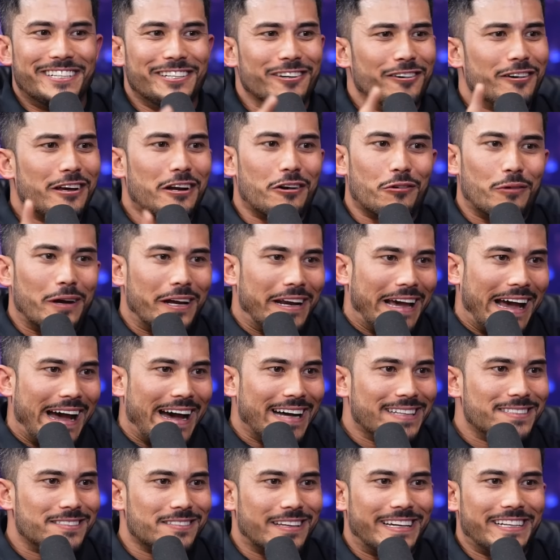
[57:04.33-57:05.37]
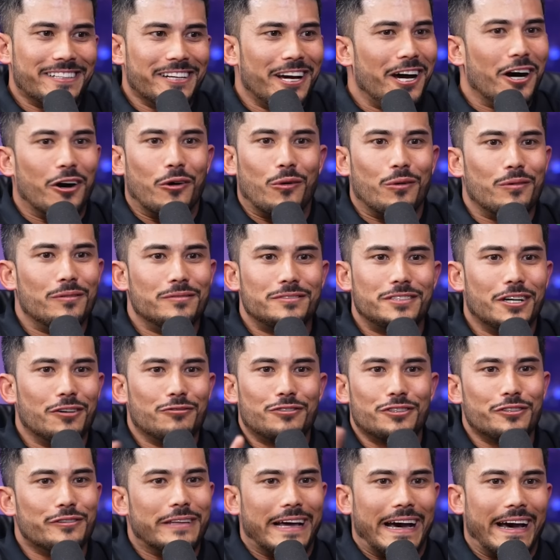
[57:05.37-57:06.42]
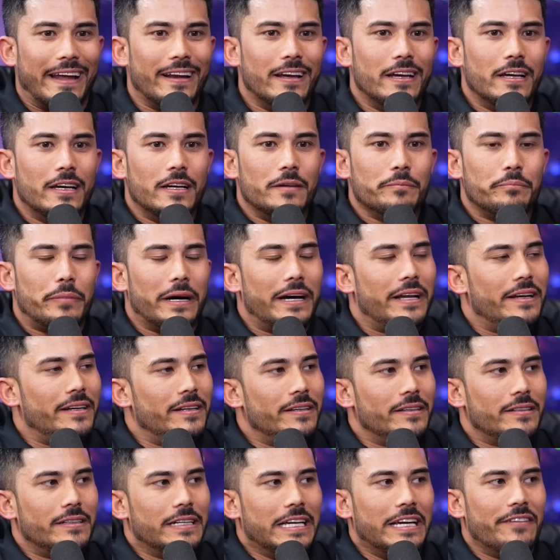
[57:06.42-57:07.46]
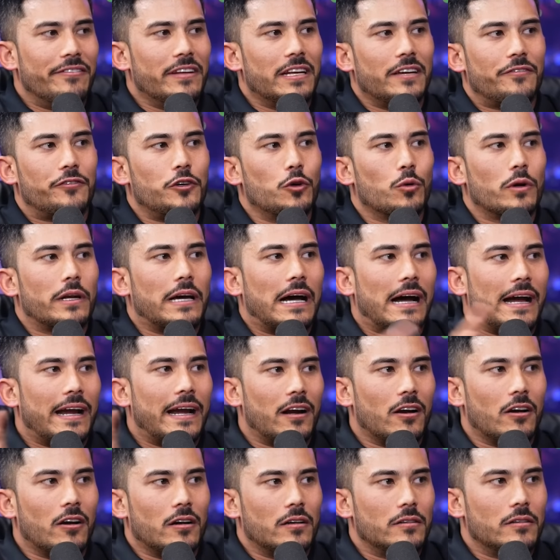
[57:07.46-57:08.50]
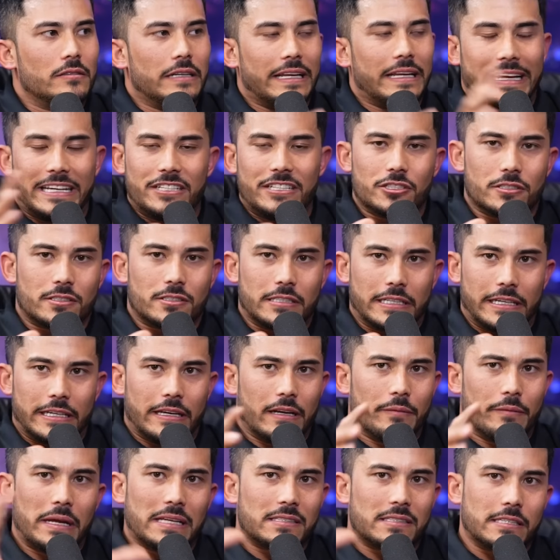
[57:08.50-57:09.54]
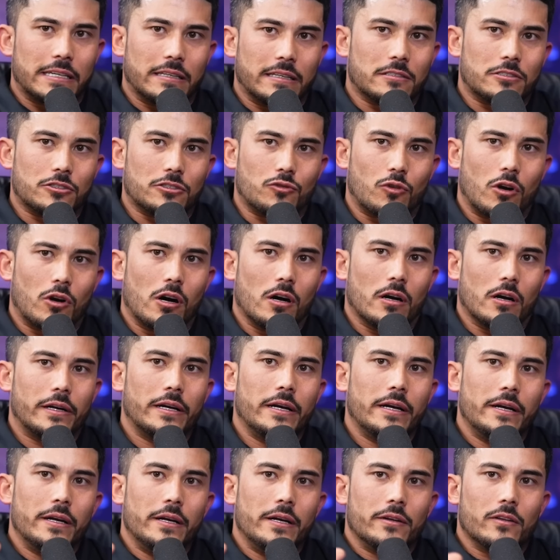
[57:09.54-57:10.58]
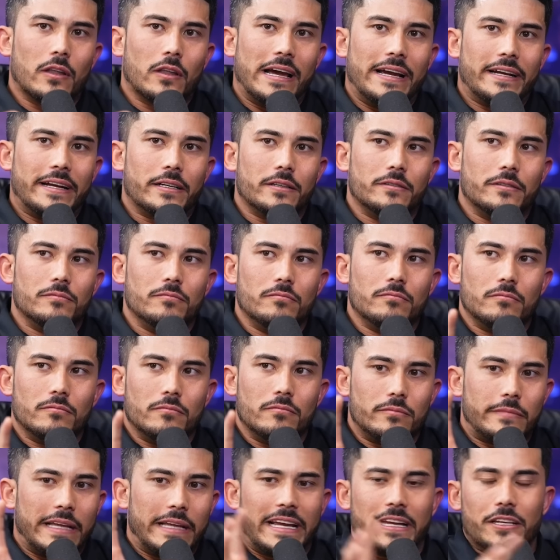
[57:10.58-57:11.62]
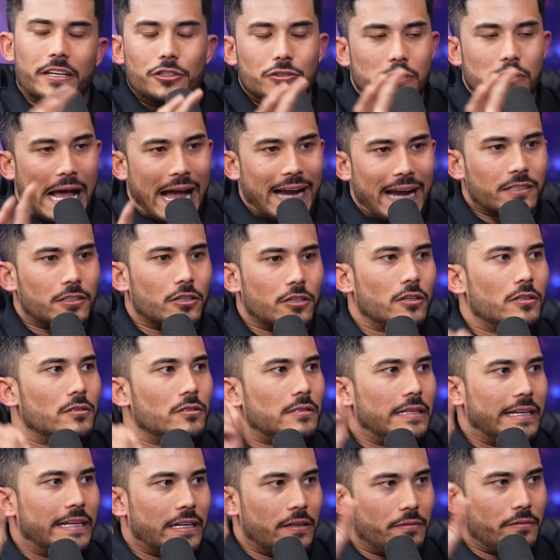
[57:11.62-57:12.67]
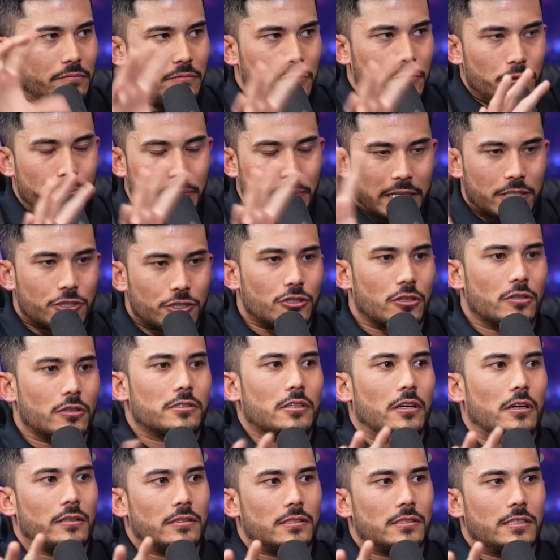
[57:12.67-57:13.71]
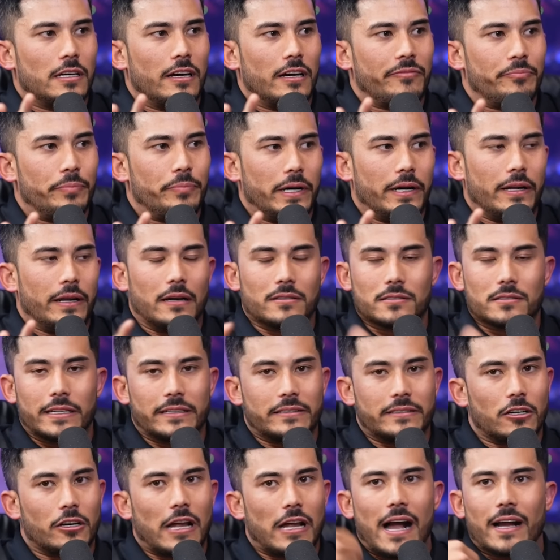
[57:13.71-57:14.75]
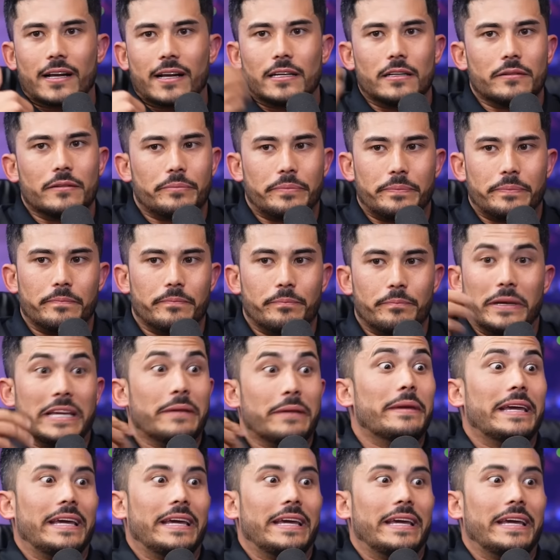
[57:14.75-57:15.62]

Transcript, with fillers: You don't know how to run ads. Like, no, don't do that. But even if you were to hire an agency, and I'm not saying this is wrong, like they can use actors, they can do pictures and all the stuff, but I was like, they're not going to be